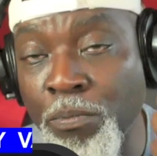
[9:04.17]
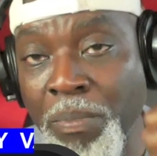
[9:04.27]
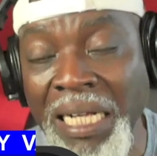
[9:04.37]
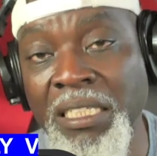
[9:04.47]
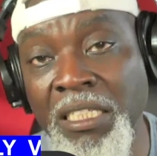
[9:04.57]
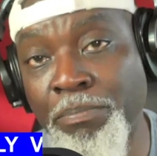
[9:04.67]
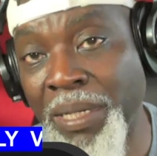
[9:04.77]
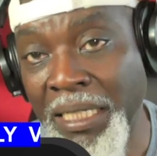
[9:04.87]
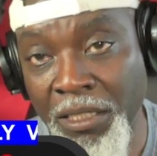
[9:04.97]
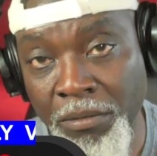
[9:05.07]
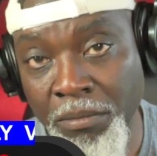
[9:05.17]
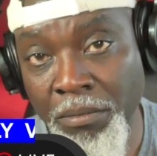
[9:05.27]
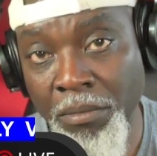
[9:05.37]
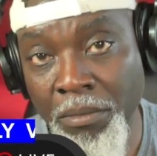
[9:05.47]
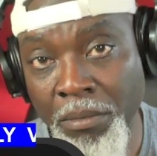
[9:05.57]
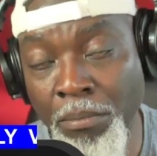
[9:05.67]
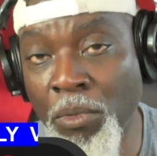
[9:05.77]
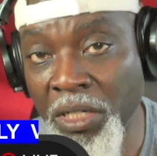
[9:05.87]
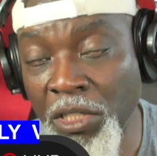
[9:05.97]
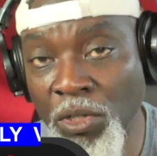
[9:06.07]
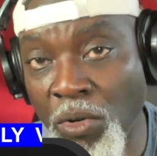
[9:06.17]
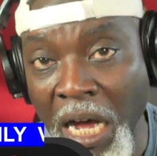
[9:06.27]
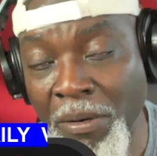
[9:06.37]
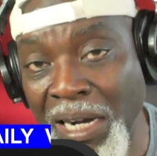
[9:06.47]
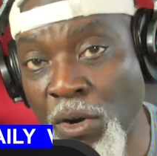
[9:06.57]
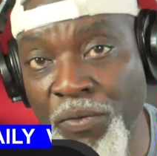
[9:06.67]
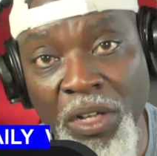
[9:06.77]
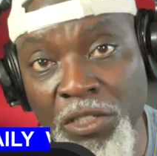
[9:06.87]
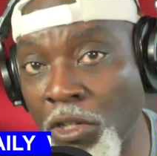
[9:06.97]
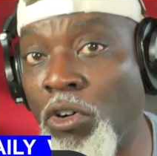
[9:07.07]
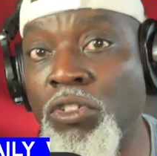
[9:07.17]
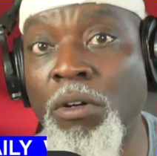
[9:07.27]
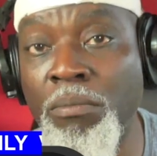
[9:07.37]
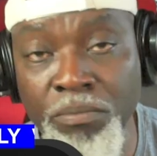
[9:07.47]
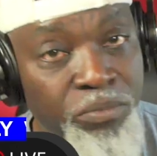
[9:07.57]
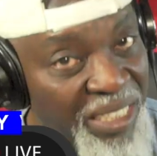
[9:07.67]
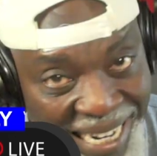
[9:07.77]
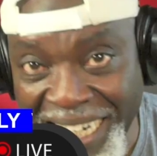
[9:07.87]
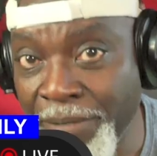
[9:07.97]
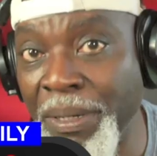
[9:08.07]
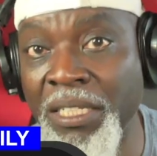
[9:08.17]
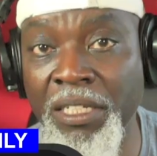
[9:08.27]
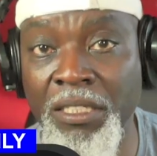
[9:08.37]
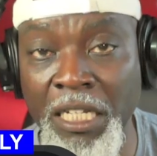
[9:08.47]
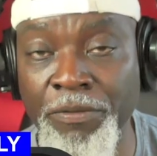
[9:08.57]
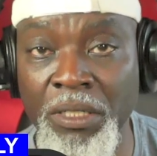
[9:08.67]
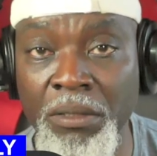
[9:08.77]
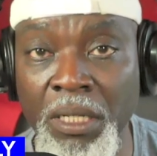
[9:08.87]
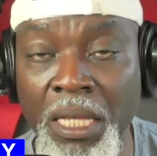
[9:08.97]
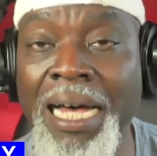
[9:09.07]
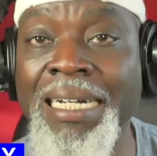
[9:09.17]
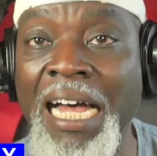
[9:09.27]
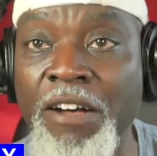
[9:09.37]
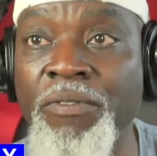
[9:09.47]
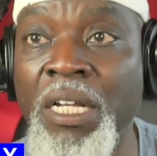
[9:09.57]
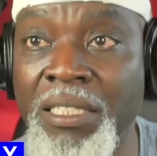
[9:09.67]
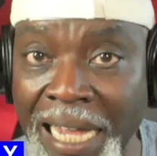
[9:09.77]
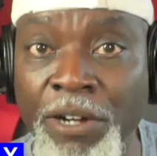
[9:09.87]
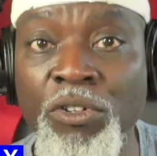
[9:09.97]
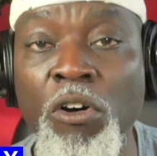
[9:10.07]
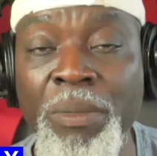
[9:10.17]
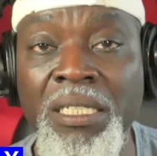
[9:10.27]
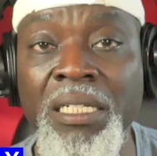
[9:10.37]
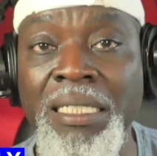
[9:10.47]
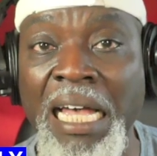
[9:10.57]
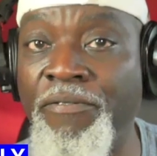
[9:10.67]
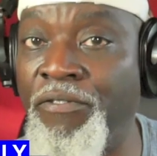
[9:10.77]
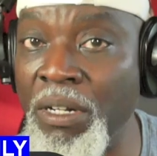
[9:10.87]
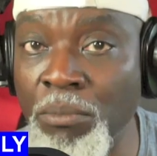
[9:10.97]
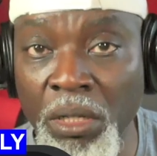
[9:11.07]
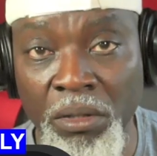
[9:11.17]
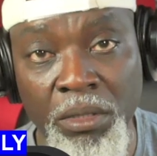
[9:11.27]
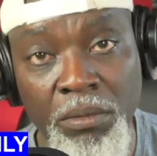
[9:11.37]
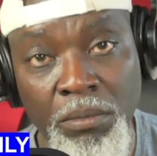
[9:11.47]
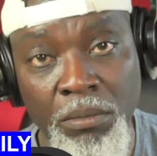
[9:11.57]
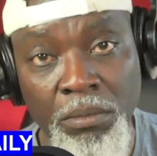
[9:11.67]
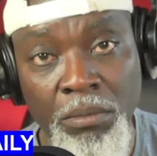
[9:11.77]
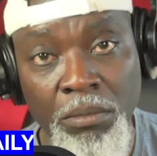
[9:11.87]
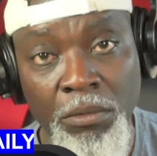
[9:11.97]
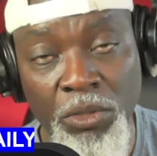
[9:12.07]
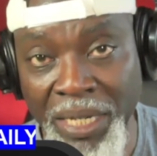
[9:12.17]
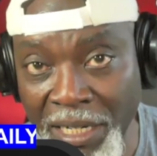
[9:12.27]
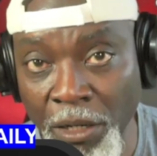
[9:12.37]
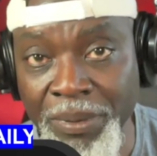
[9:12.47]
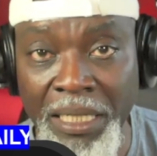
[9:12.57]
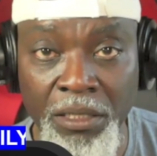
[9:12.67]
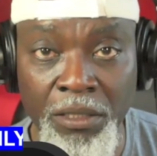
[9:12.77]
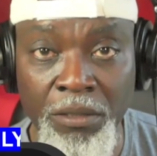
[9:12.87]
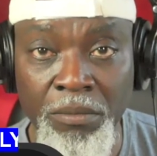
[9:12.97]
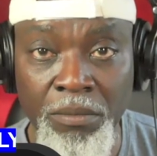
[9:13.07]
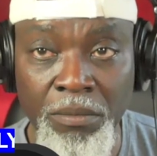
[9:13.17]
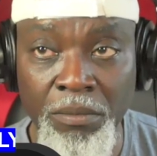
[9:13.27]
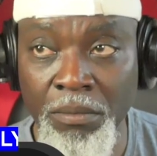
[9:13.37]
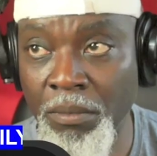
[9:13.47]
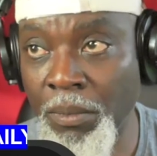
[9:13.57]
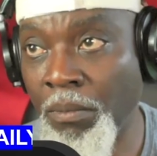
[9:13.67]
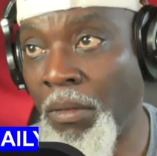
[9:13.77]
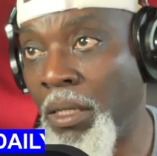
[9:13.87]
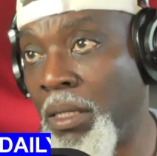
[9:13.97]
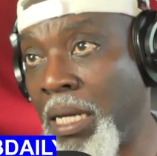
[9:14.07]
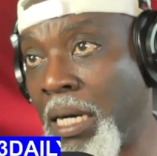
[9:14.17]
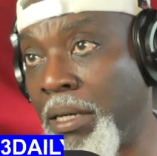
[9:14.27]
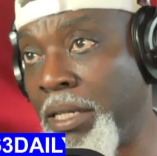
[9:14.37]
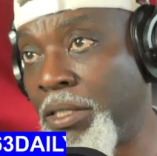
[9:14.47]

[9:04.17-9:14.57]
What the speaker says: participate, monitor our governance on a daily basis even, and have town hall meetings every month to get updates. Now let's